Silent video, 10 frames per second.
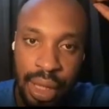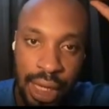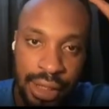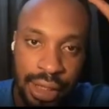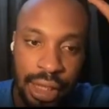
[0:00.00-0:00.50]

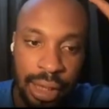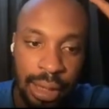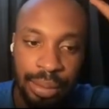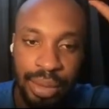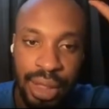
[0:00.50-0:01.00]
and this
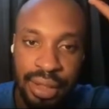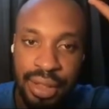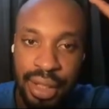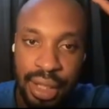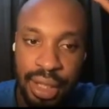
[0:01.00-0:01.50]

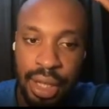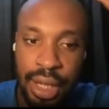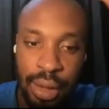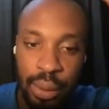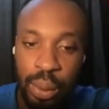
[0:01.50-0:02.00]
LLM
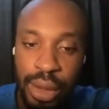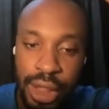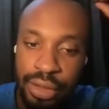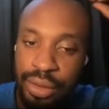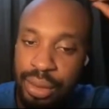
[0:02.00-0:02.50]
will
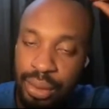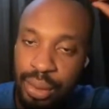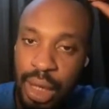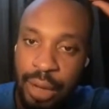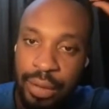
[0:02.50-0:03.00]
need
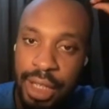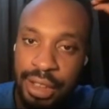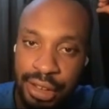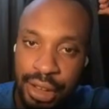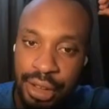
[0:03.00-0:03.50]
to have
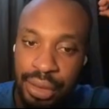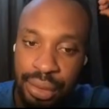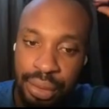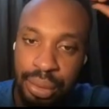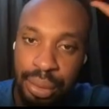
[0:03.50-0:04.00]

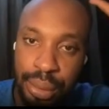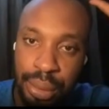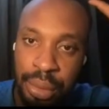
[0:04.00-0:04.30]
access to,